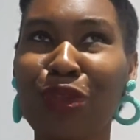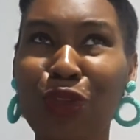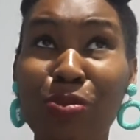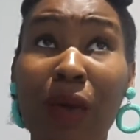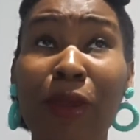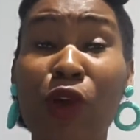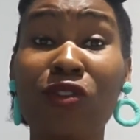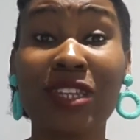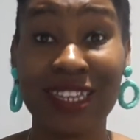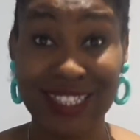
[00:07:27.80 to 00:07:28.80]
be
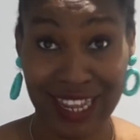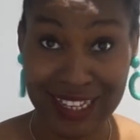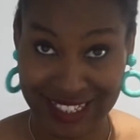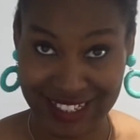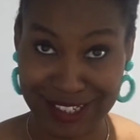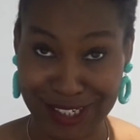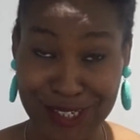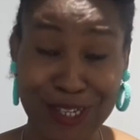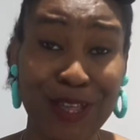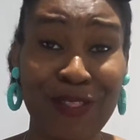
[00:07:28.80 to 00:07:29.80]
overly excited
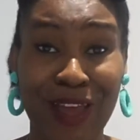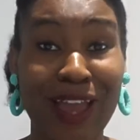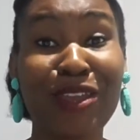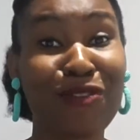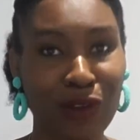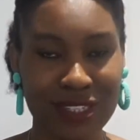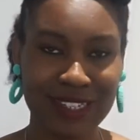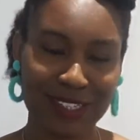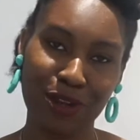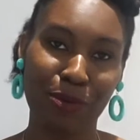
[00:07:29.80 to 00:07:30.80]
that you've gotten
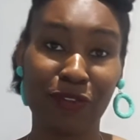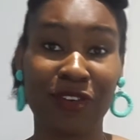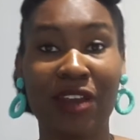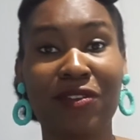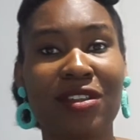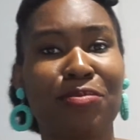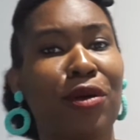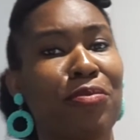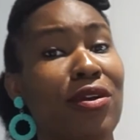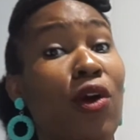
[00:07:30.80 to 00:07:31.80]
this job offer and everything,
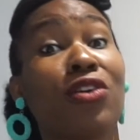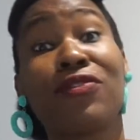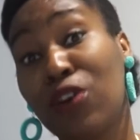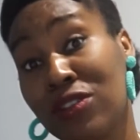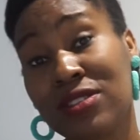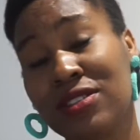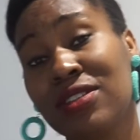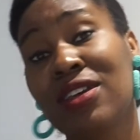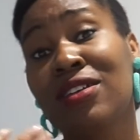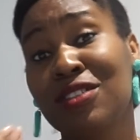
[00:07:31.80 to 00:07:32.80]
or you've
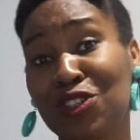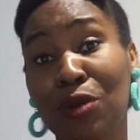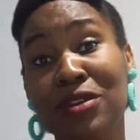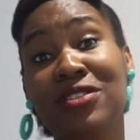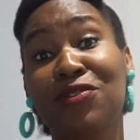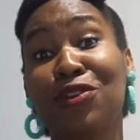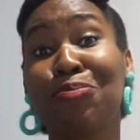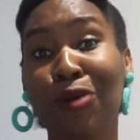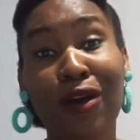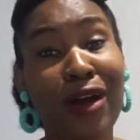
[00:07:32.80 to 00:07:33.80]
gotten the job interview.
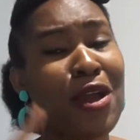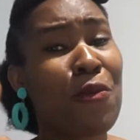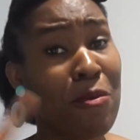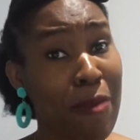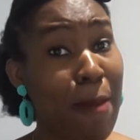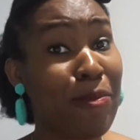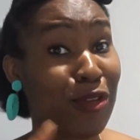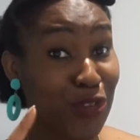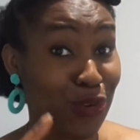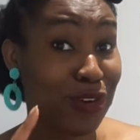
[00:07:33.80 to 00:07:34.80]
But remember,
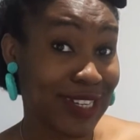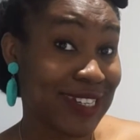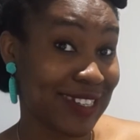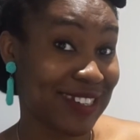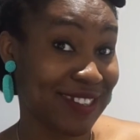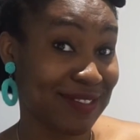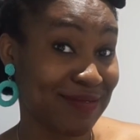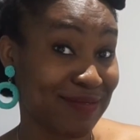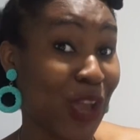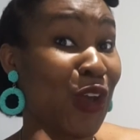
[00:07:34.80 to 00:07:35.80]
you're needed.
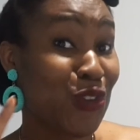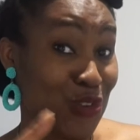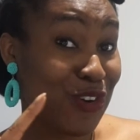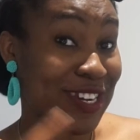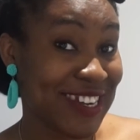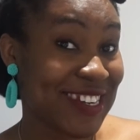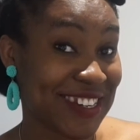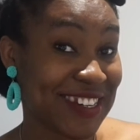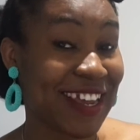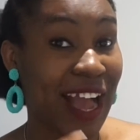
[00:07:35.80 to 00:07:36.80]
You're
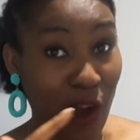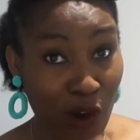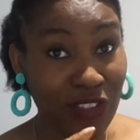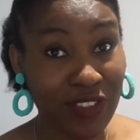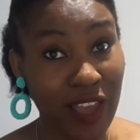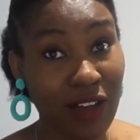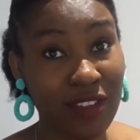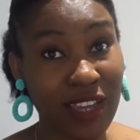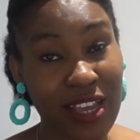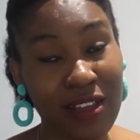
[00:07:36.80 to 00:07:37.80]
needed under the health
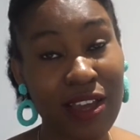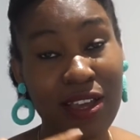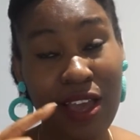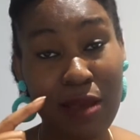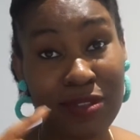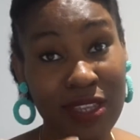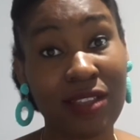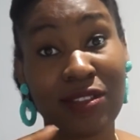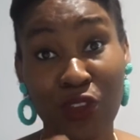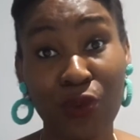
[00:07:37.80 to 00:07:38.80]
and care
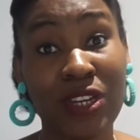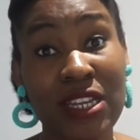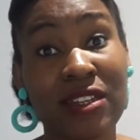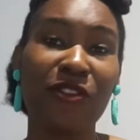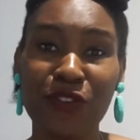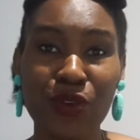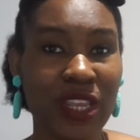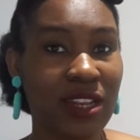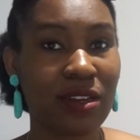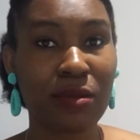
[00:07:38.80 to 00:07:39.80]
sector. You're needed. If you
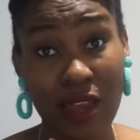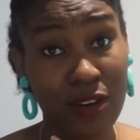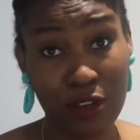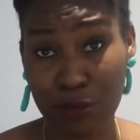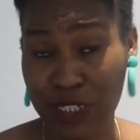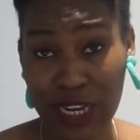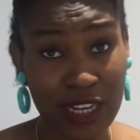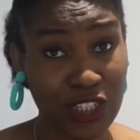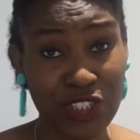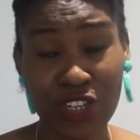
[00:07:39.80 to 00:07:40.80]
needed an
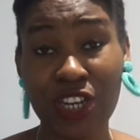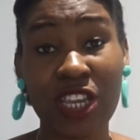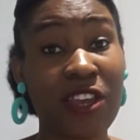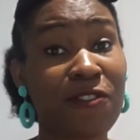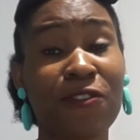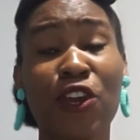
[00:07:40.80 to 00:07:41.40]
accommodation, if